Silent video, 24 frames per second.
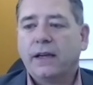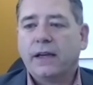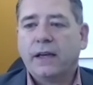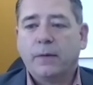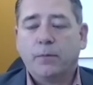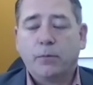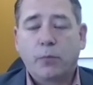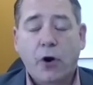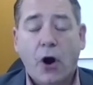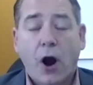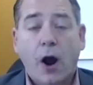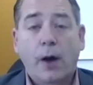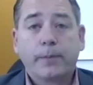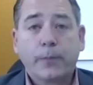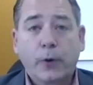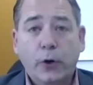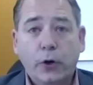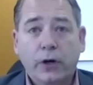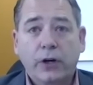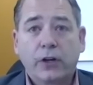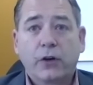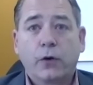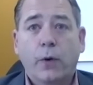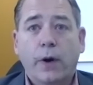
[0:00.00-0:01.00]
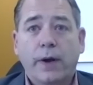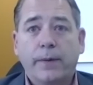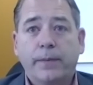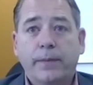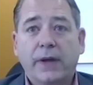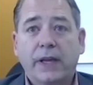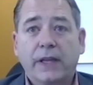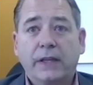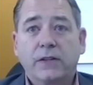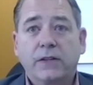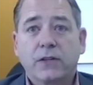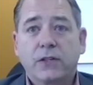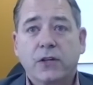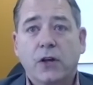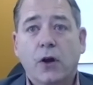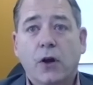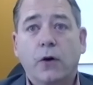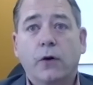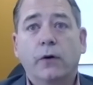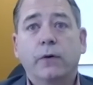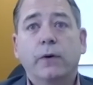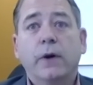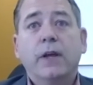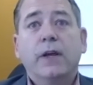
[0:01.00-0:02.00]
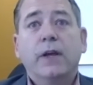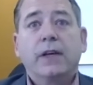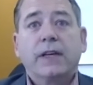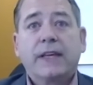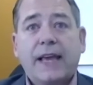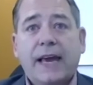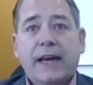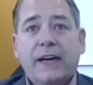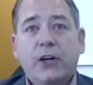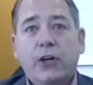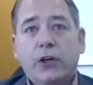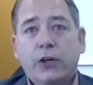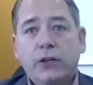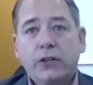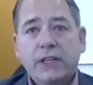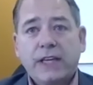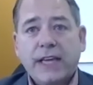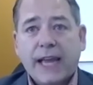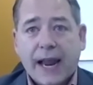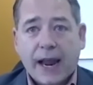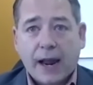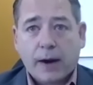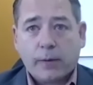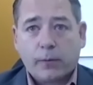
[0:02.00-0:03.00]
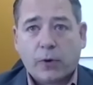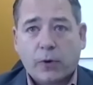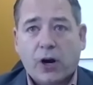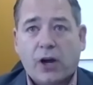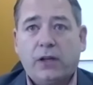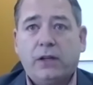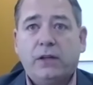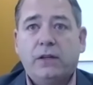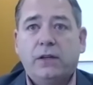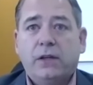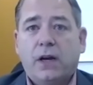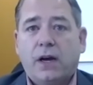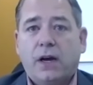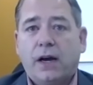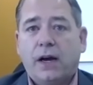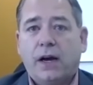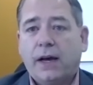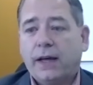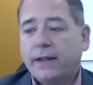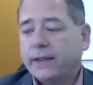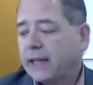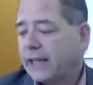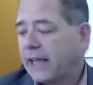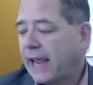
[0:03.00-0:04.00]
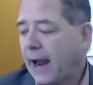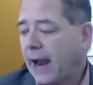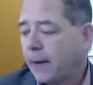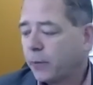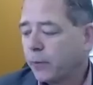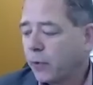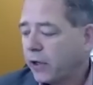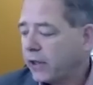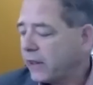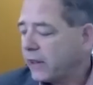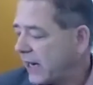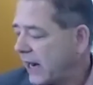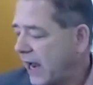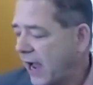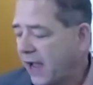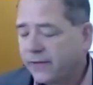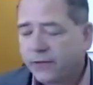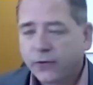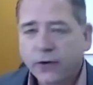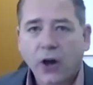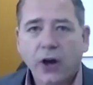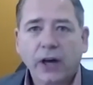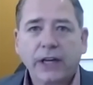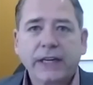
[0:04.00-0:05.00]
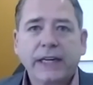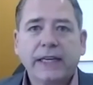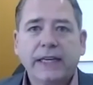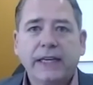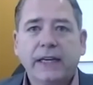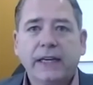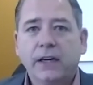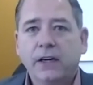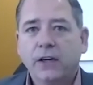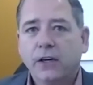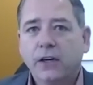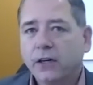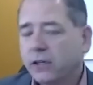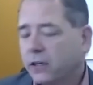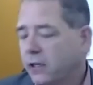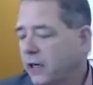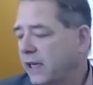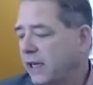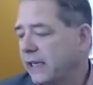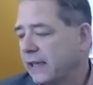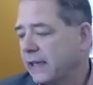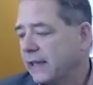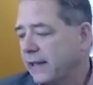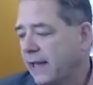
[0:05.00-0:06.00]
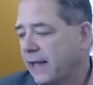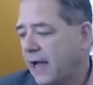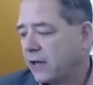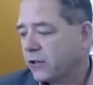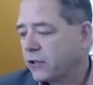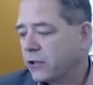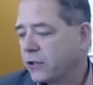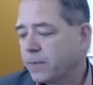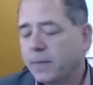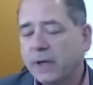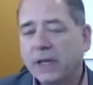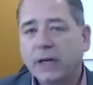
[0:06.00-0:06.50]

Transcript: proper equipment. So get a good camera. The camera that I've got here, it allows me to